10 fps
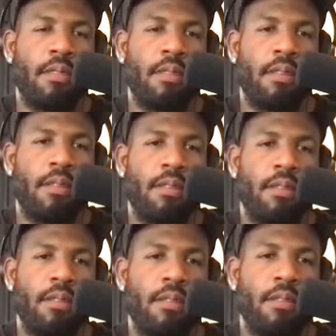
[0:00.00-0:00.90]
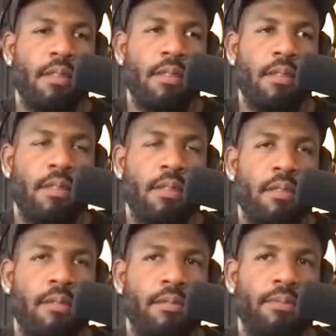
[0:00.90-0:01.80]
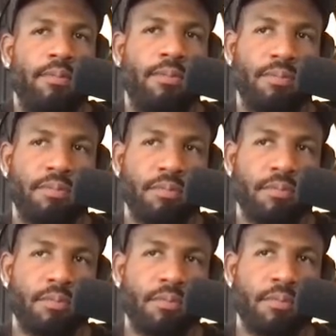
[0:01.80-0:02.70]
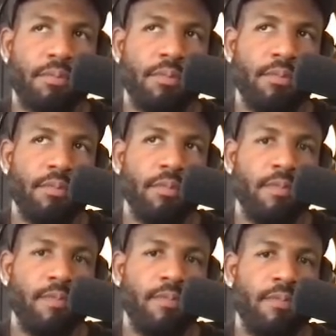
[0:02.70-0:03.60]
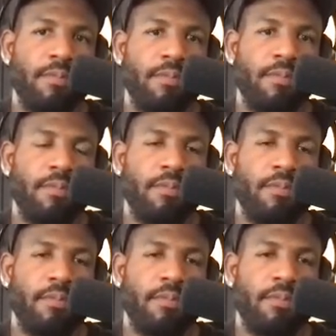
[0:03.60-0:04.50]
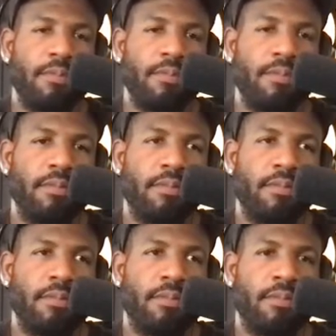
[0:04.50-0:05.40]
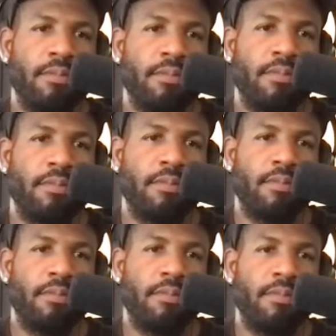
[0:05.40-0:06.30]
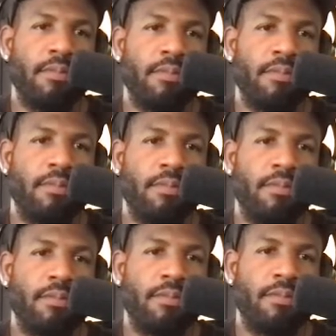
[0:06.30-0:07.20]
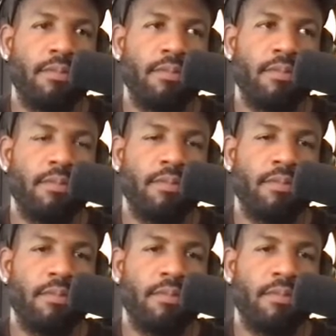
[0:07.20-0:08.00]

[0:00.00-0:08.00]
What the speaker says: The person shown says nothing.